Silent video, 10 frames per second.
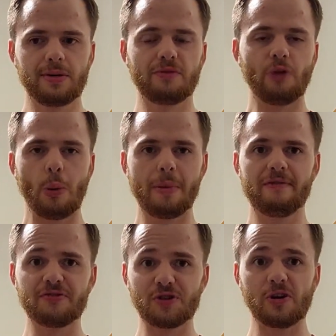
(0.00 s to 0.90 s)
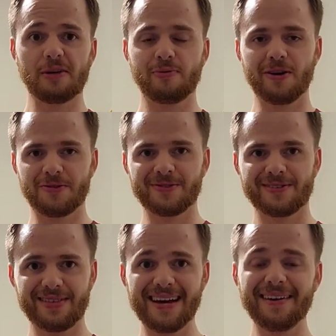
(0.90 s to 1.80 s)
in the form of my fraternity
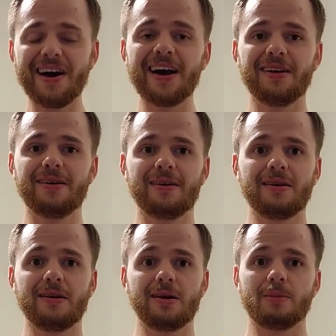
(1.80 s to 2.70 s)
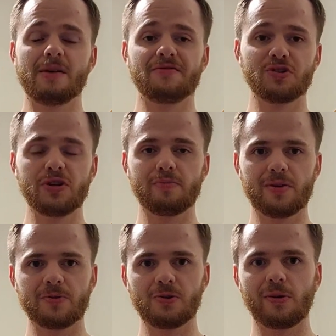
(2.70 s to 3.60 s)
brothers that night. My fraternity
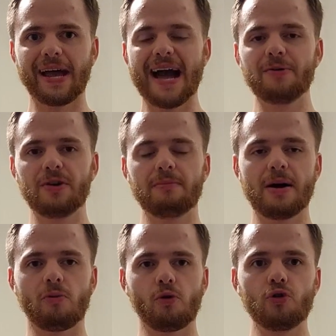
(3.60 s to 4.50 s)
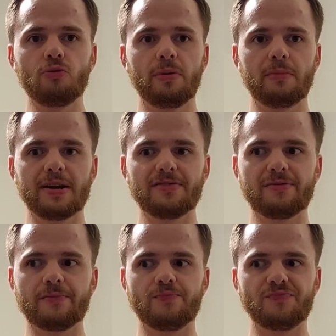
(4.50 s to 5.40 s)
brothers all gathered in my room, and
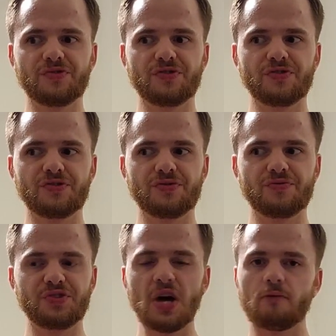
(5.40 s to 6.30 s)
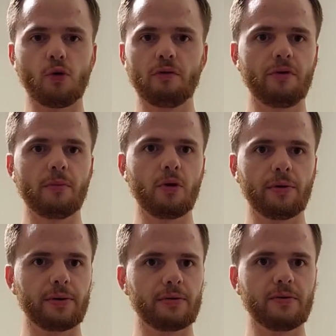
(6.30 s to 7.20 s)
several of them,
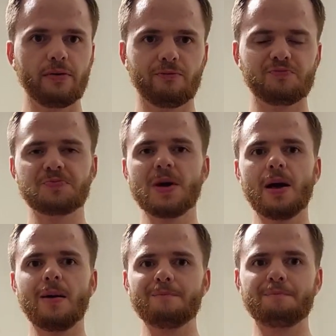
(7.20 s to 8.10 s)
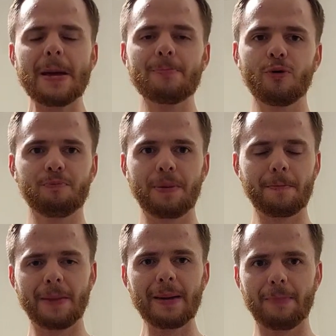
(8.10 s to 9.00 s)
all people
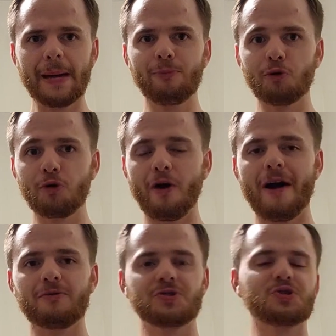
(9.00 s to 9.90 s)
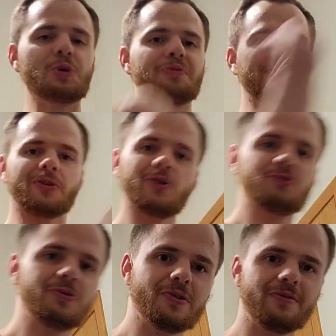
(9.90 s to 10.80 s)
who I was super
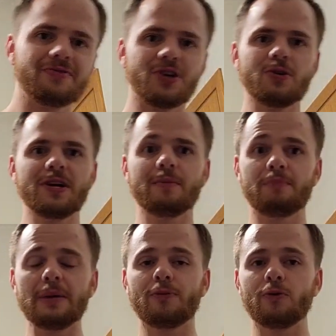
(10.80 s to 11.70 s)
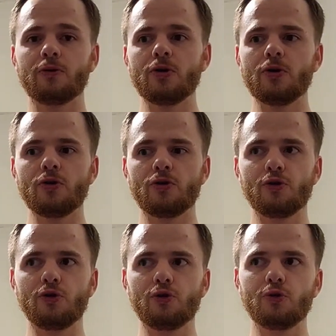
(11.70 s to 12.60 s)
close with in the fraternity, and people
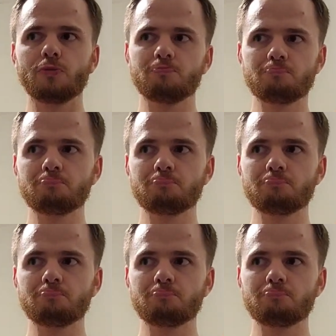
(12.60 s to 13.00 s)
who